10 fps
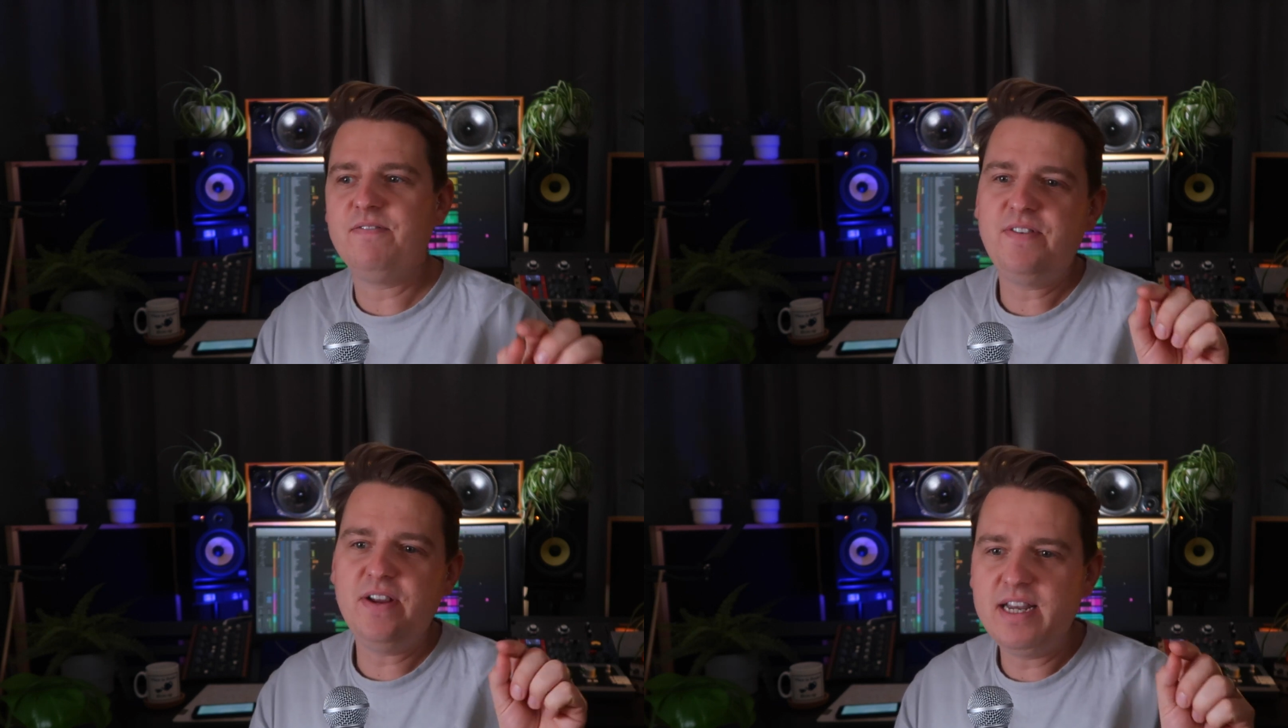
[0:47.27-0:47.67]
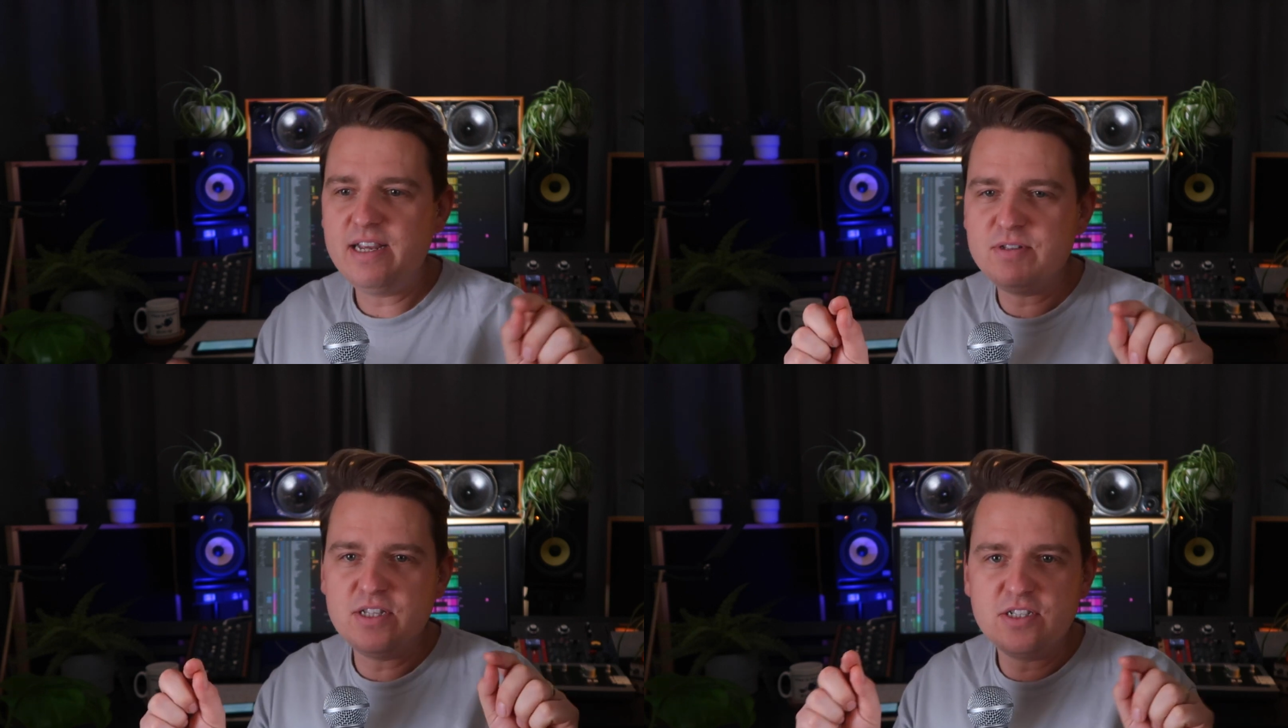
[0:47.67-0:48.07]

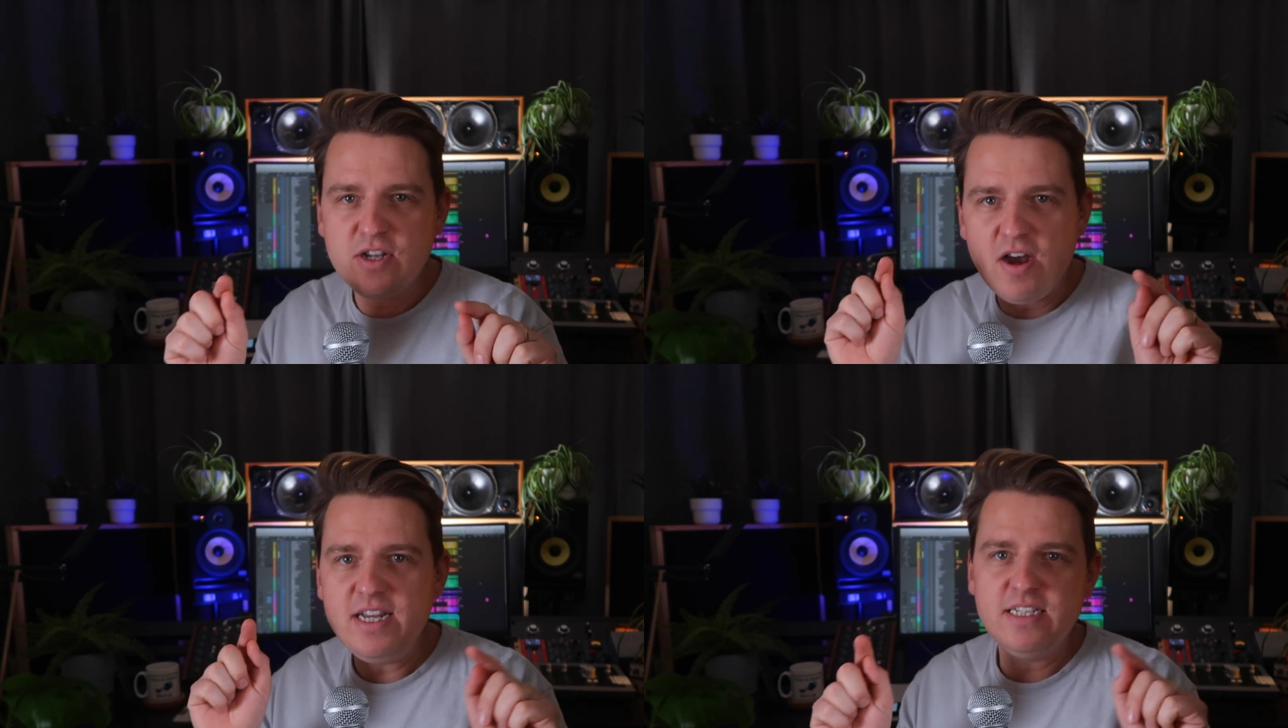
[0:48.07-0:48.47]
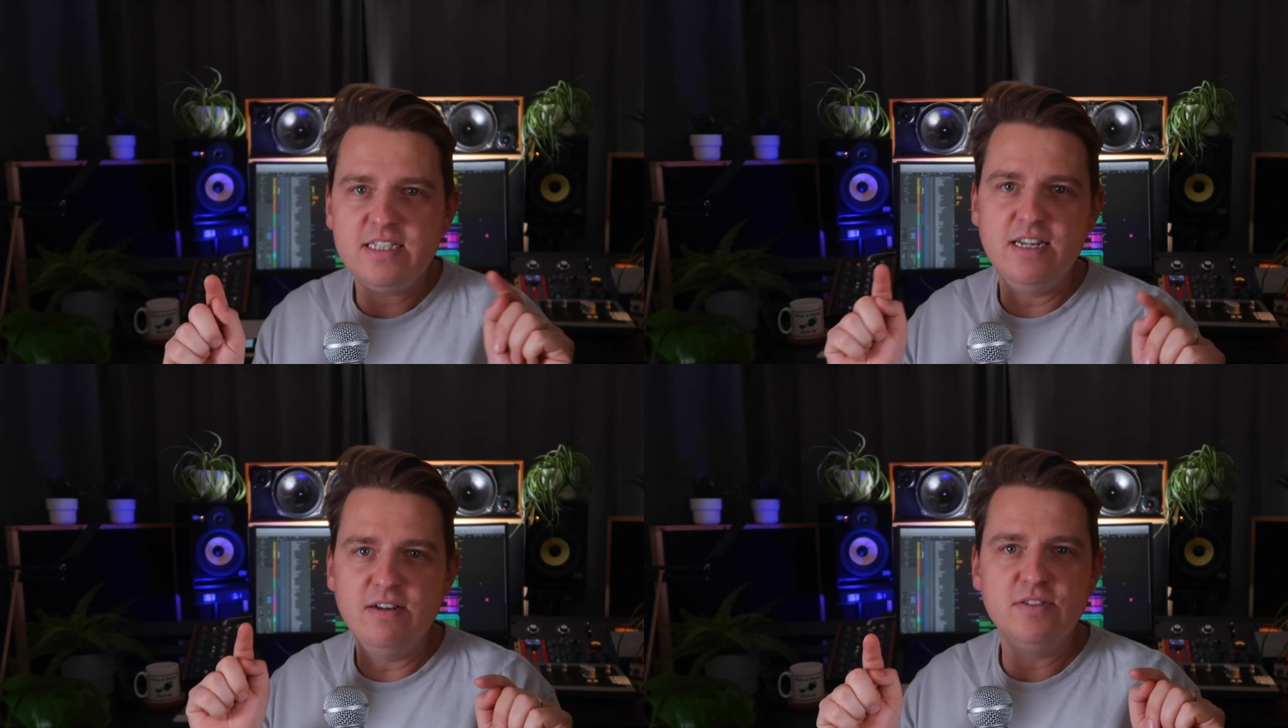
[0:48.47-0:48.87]
fiddling with the
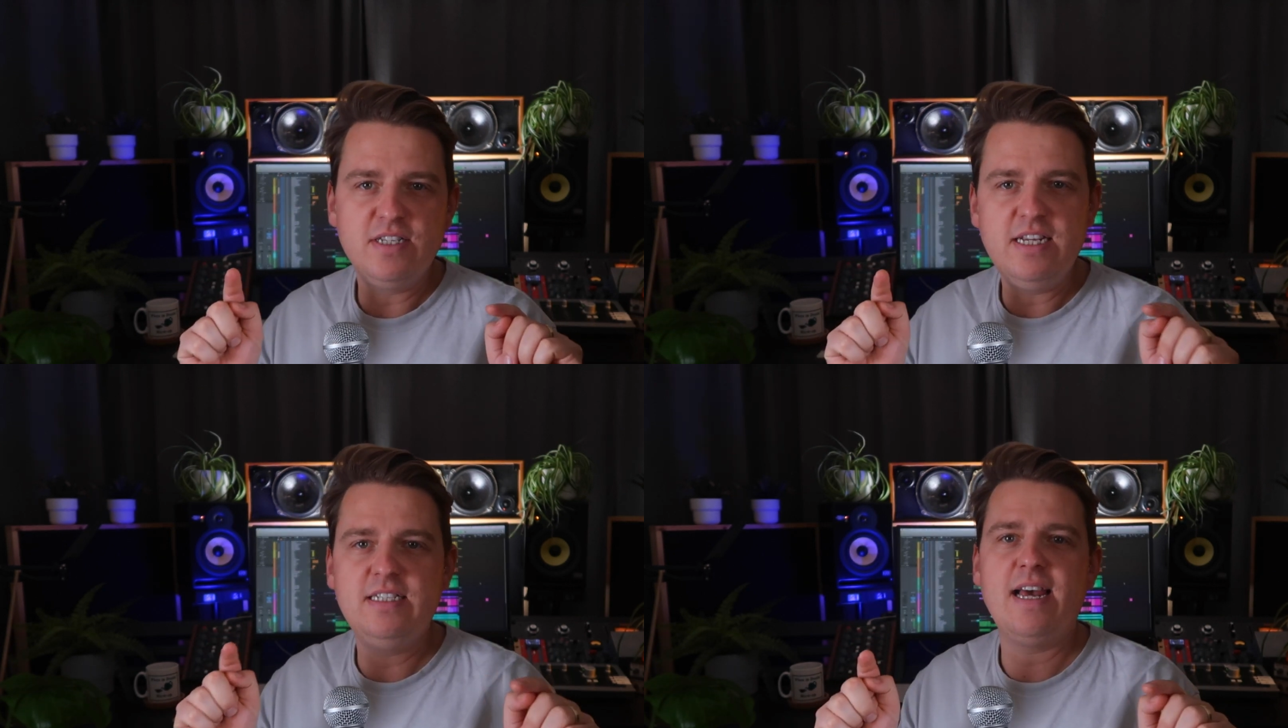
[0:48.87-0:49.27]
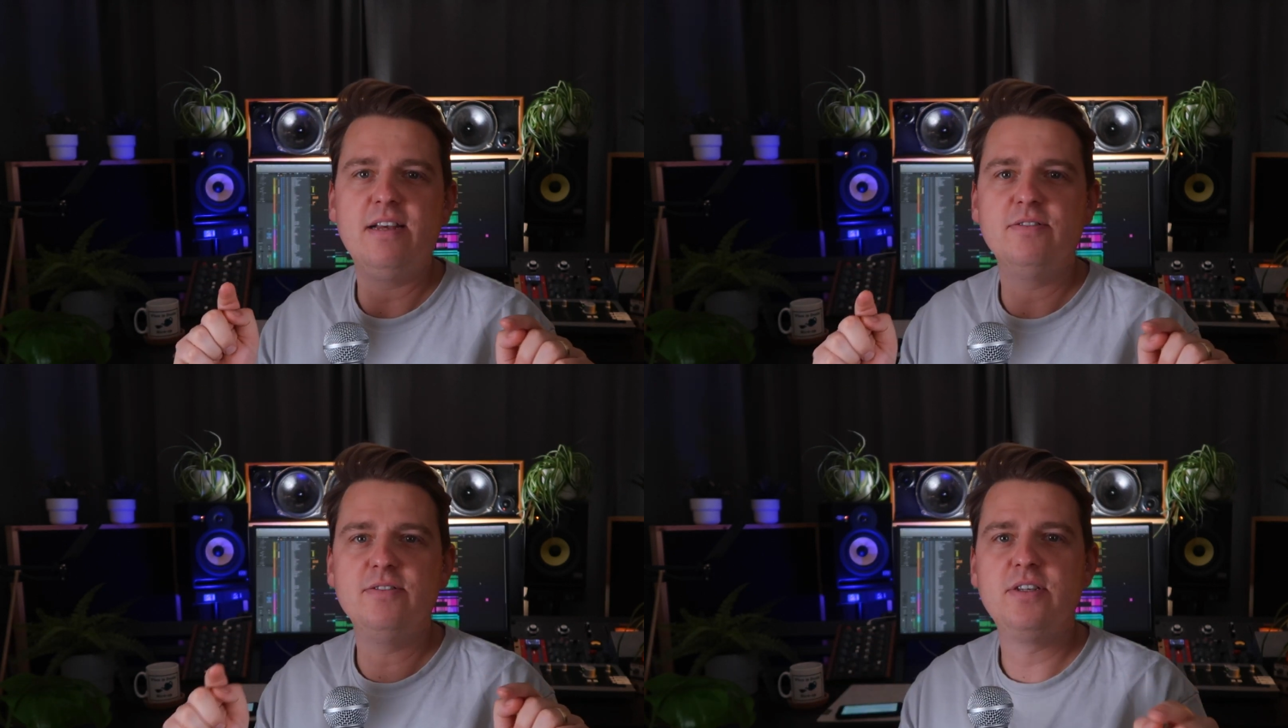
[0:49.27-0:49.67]
tiniest little
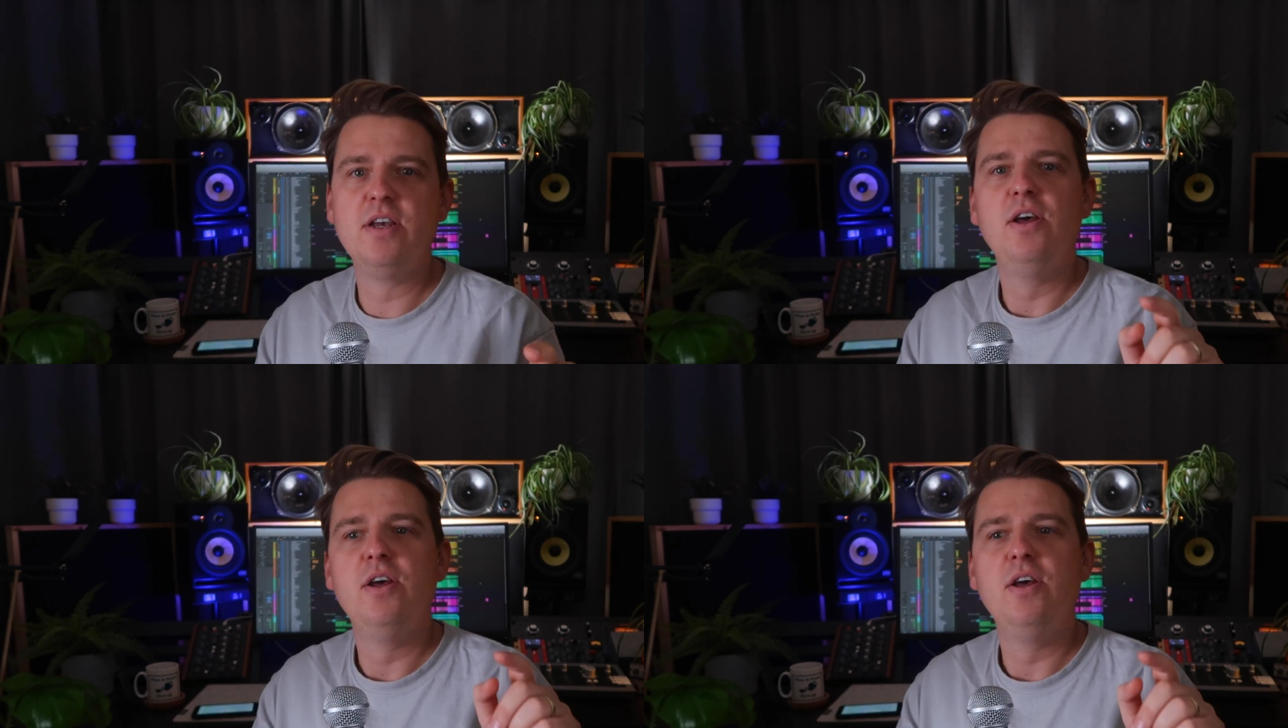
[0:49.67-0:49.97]
details